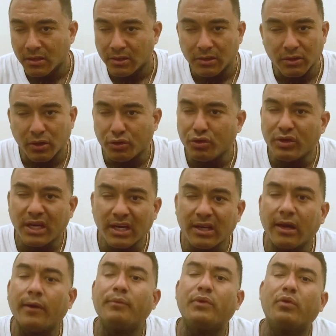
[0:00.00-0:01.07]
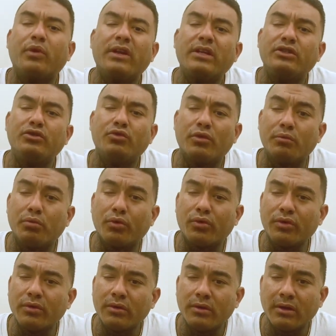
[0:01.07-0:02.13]
you know, you can't help the way that you were
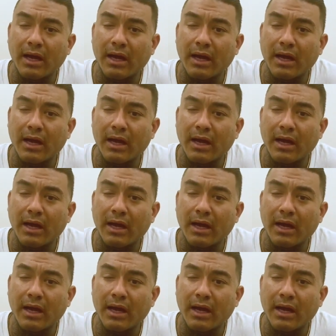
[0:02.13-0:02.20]
born.